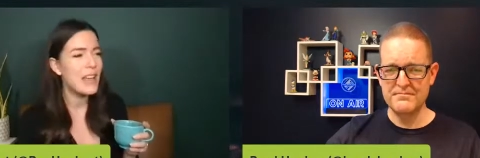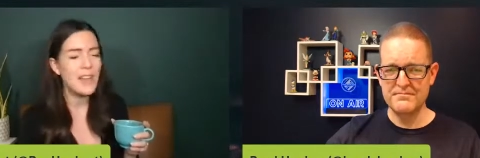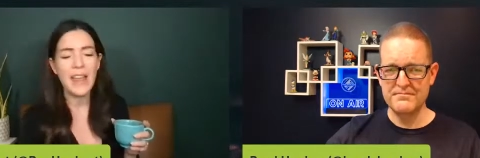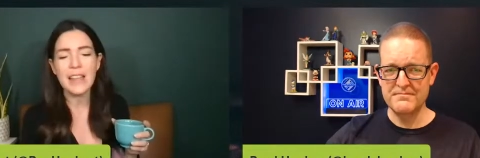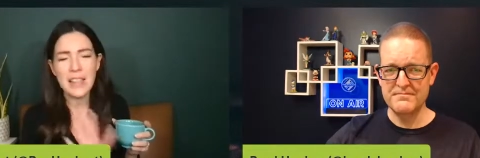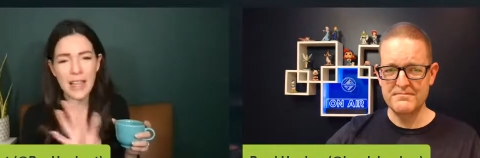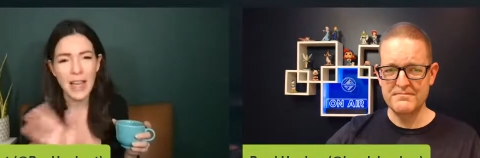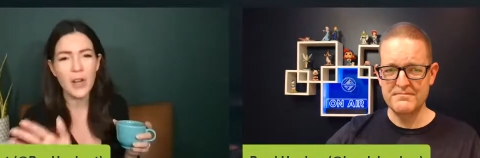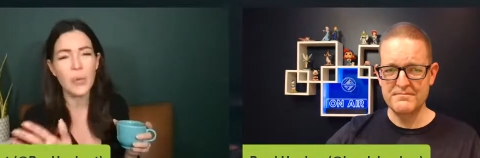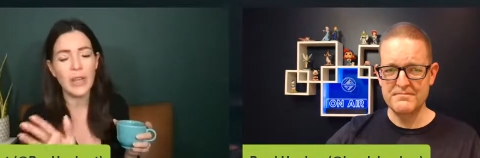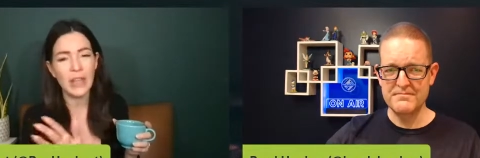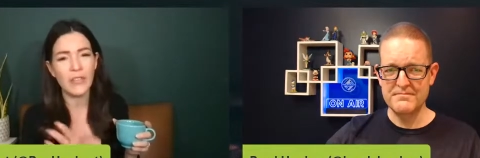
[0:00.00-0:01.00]
Speaker 1: that's the kind of
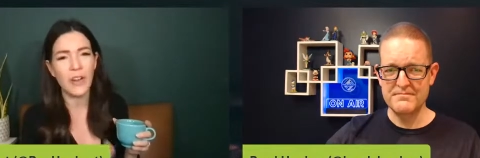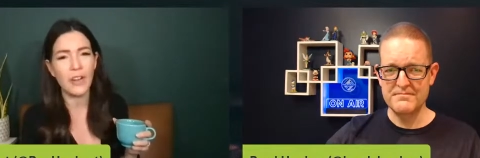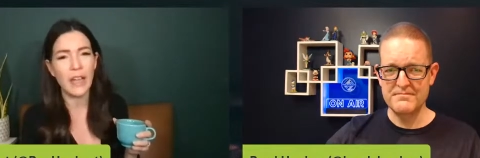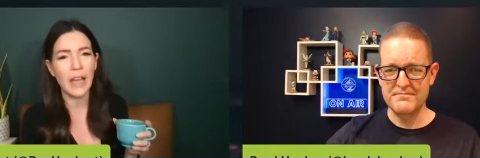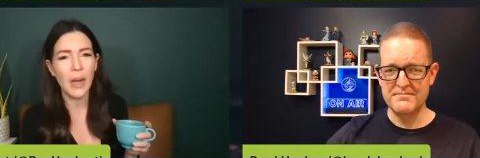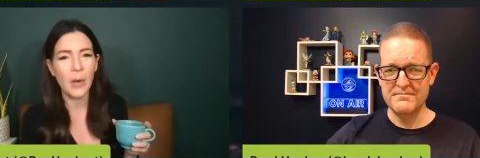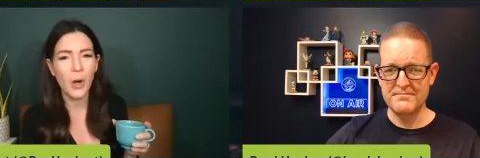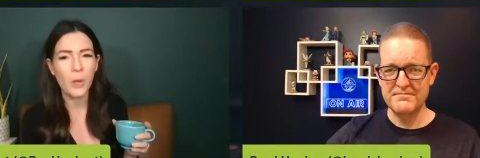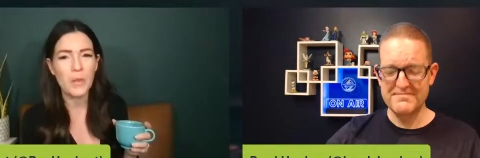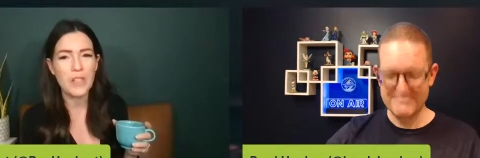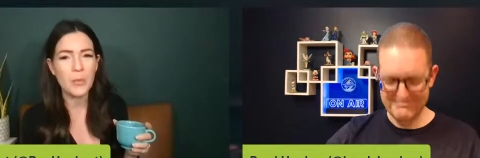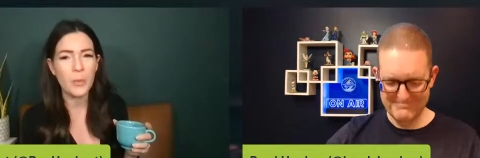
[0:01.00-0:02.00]
week it felt like i woke up
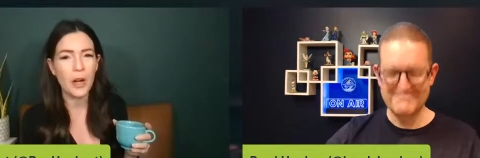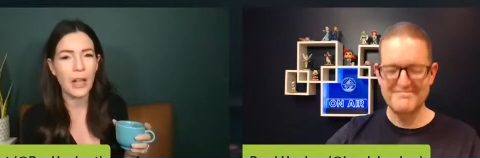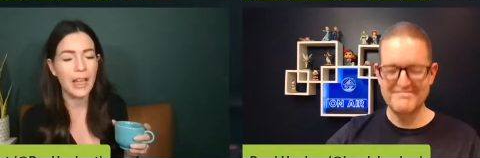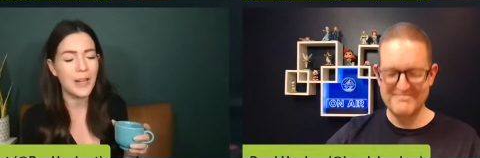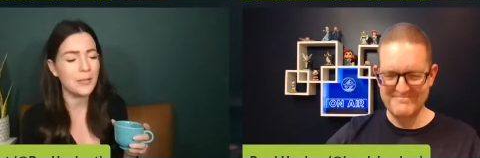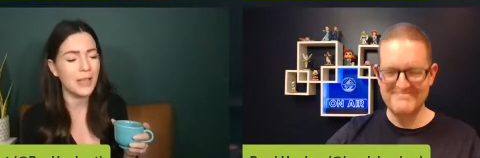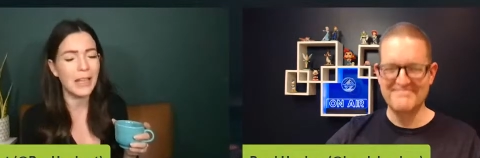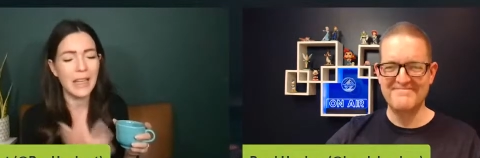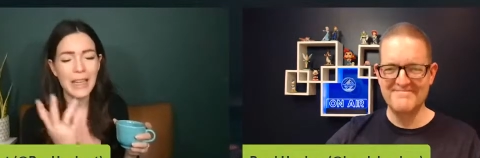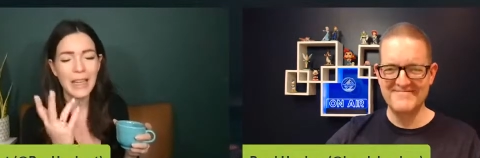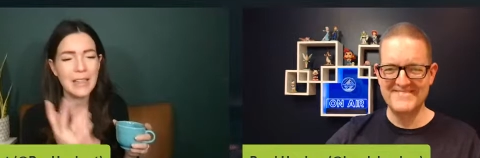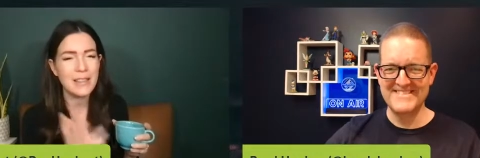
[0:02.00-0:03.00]
this morning and i'm like
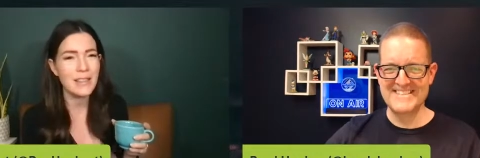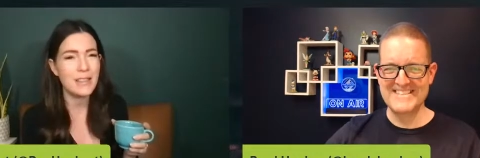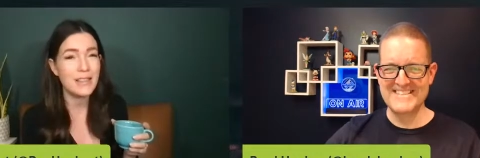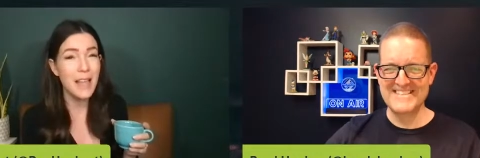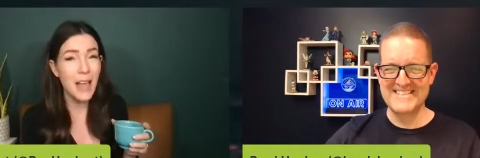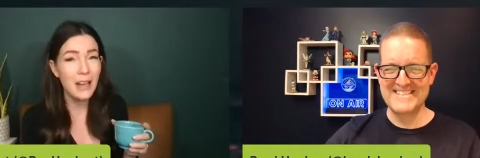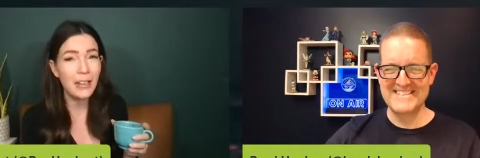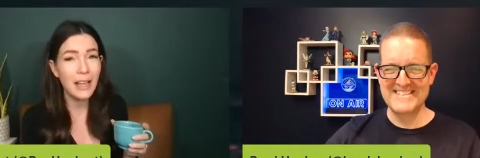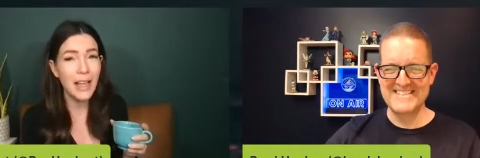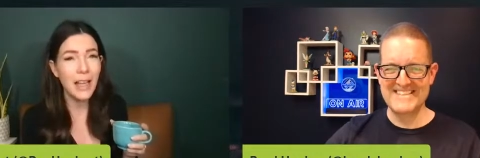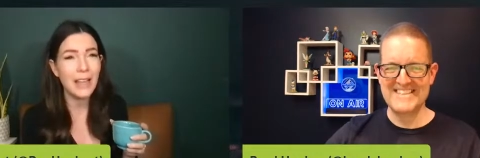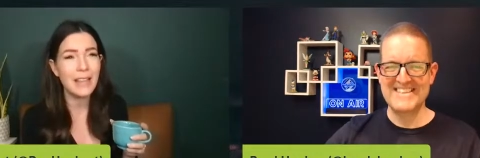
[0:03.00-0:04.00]
is it
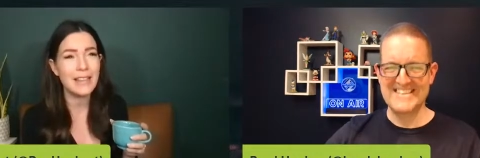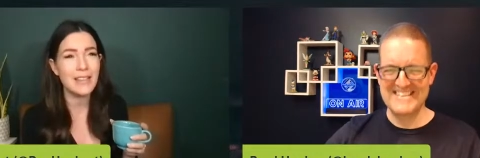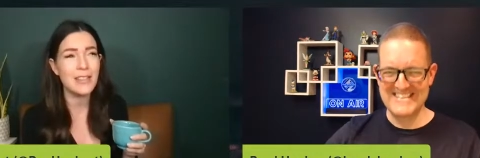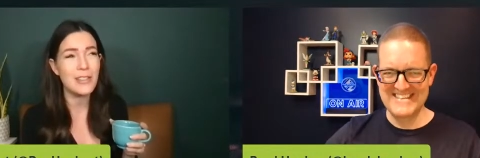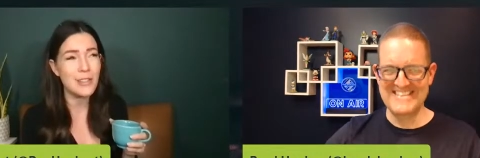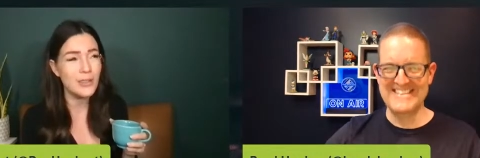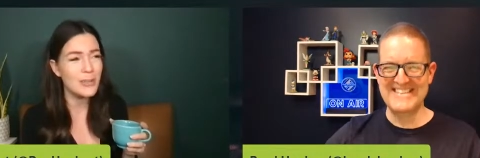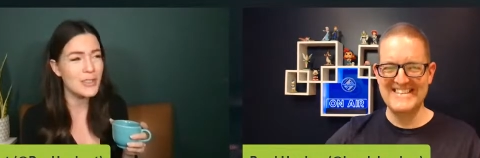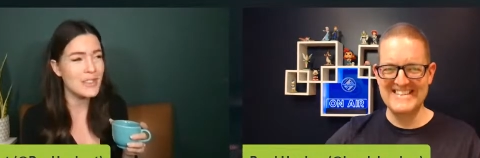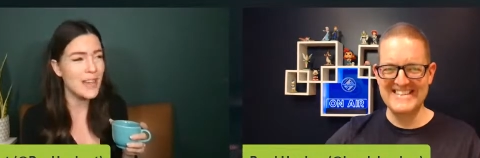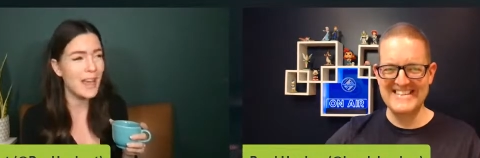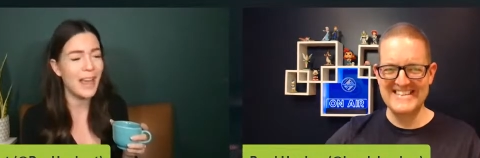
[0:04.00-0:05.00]
saturday is it
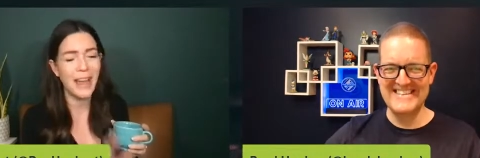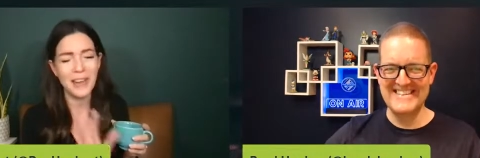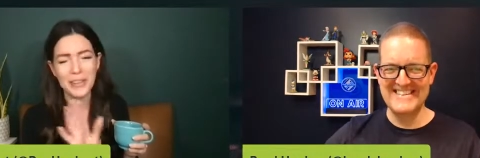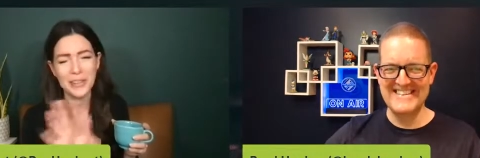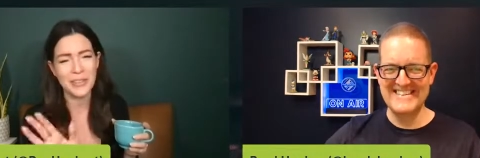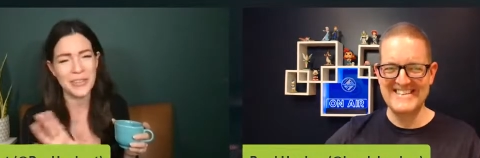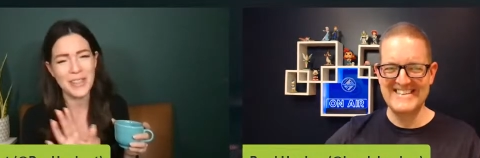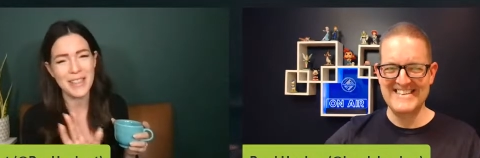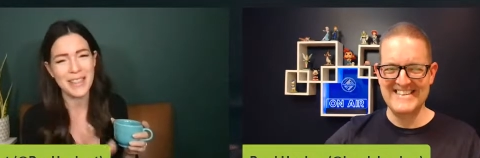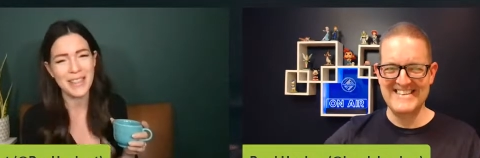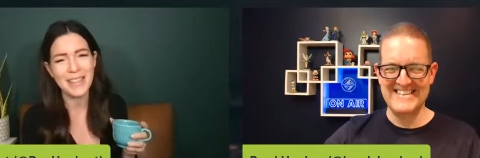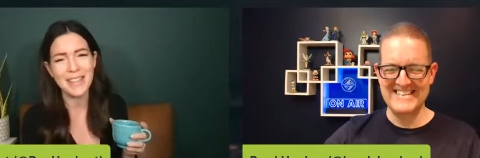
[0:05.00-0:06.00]
tuesday i don't even know what day
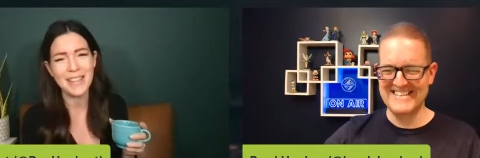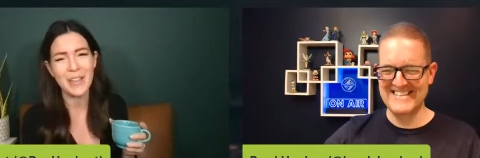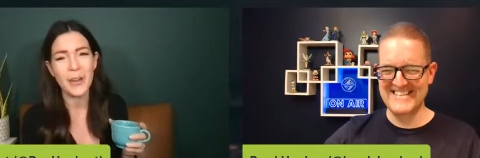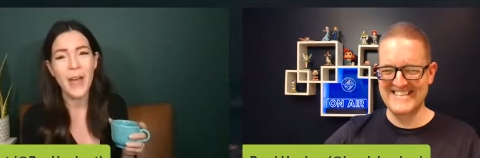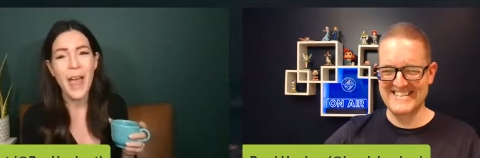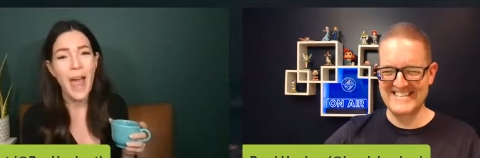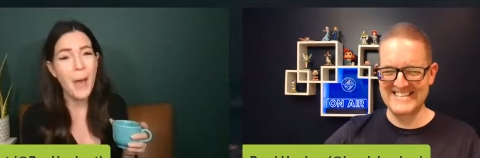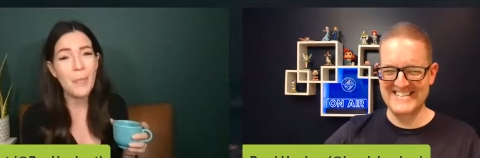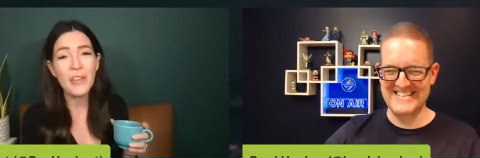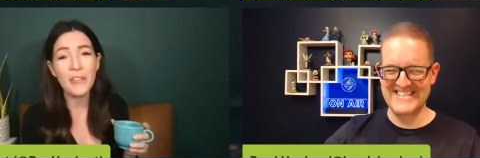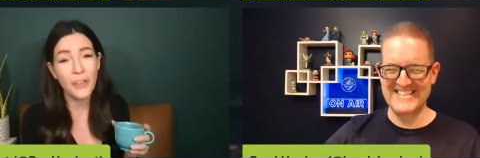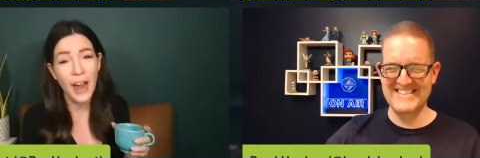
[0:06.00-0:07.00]
it is so happy
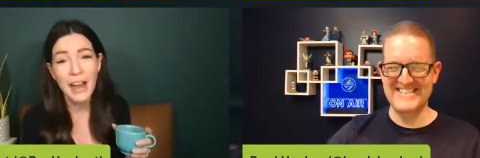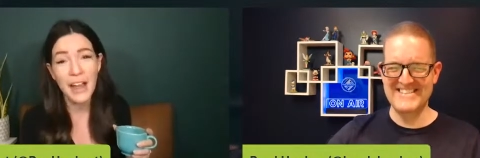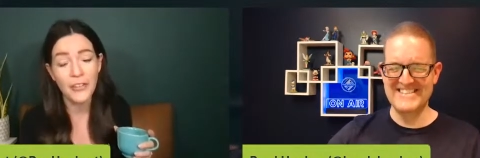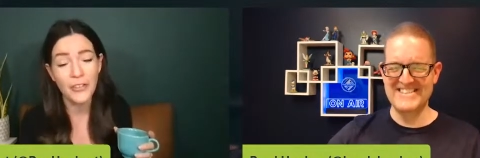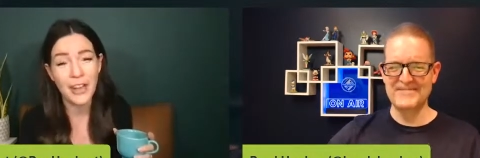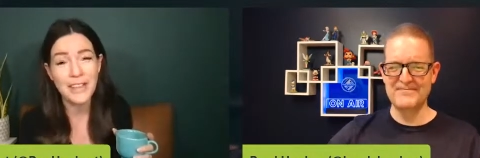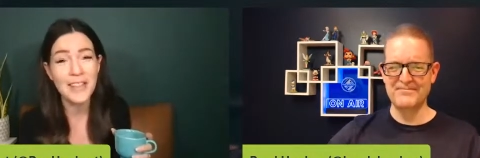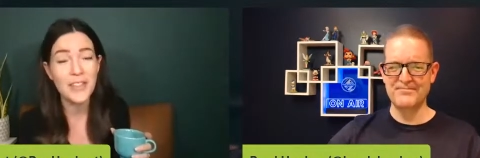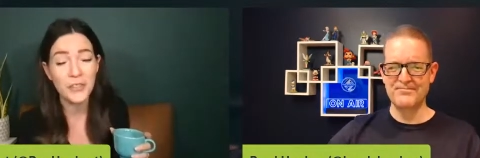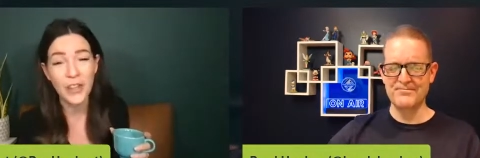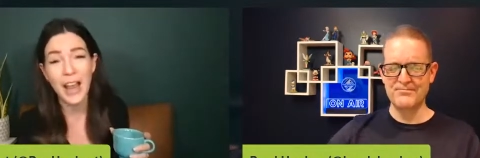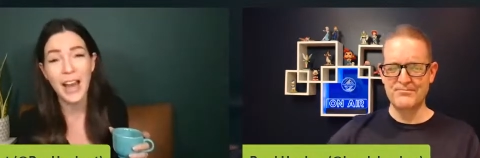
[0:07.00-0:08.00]
friday friends it's
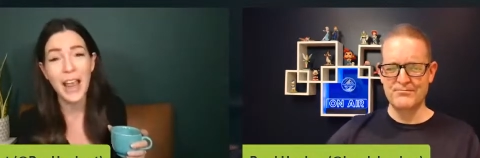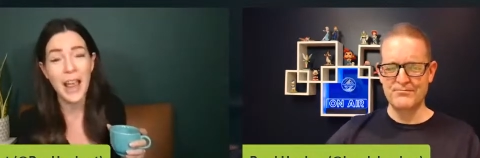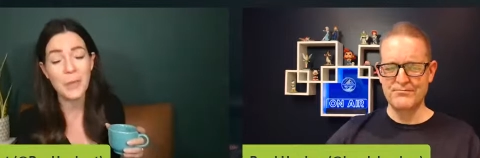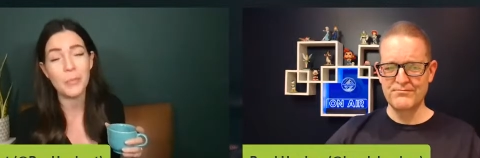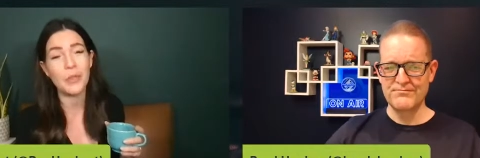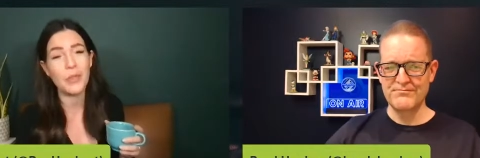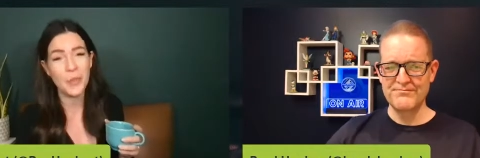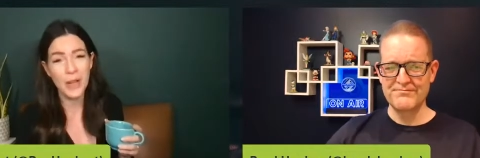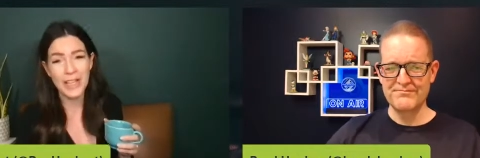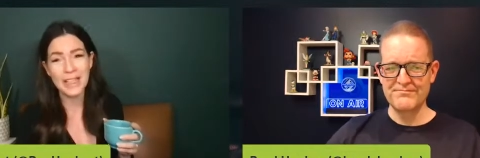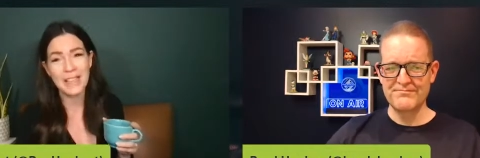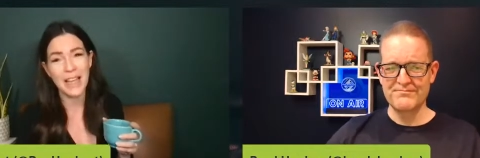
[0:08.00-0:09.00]
friday april
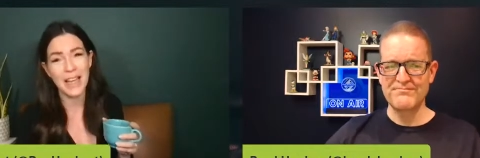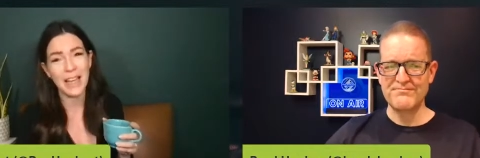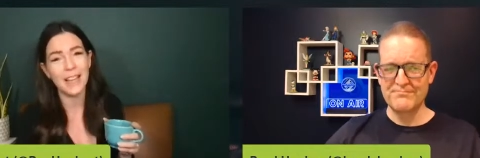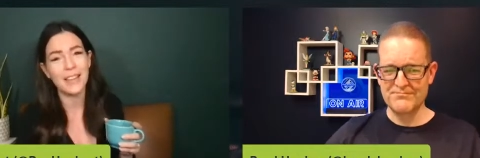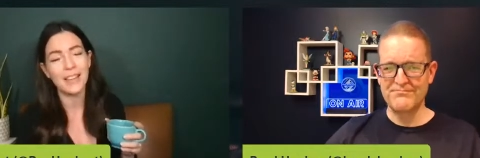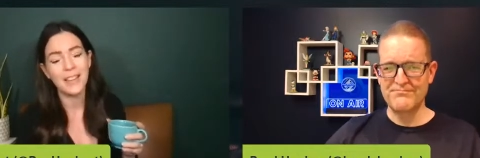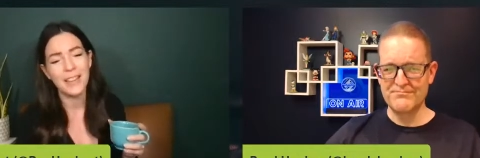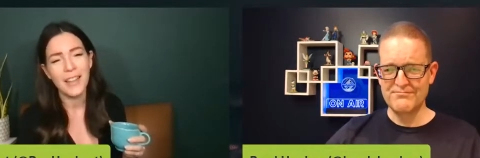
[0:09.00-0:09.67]
22nd